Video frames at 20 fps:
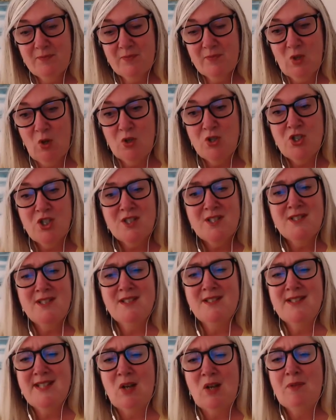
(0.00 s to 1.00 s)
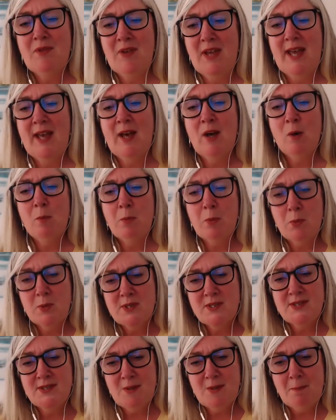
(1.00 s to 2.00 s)
or just self-help
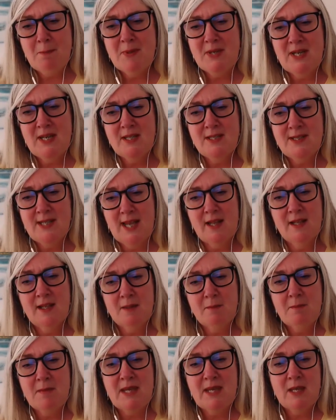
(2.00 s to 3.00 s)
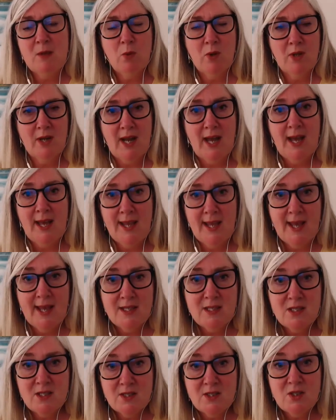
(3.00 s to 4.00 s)
was somebody telling me what I
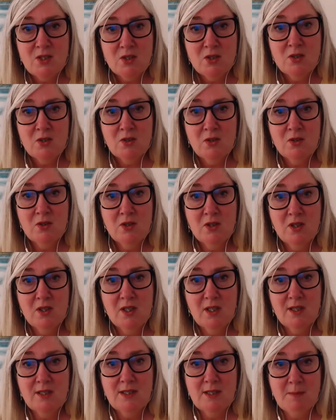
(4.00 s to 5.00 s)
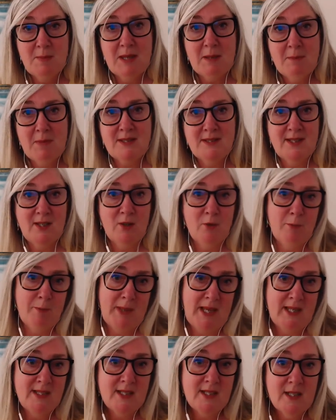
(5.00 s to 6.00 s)
had to do to make myself
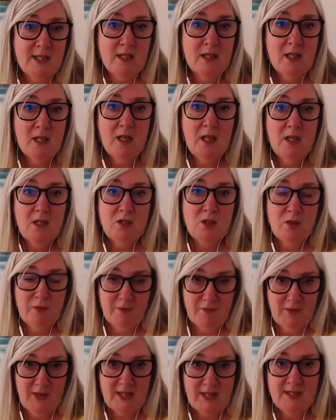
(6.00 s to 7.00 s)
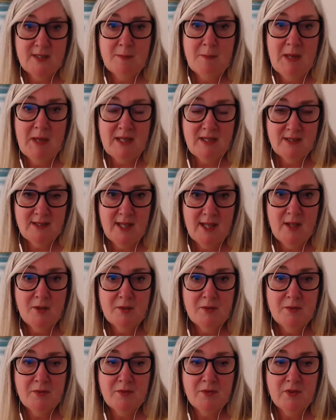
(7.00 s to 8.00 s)
better, to fix
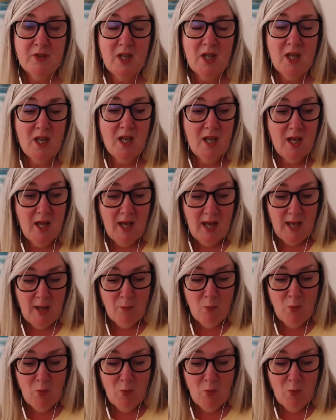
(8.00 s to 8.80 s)
myself. And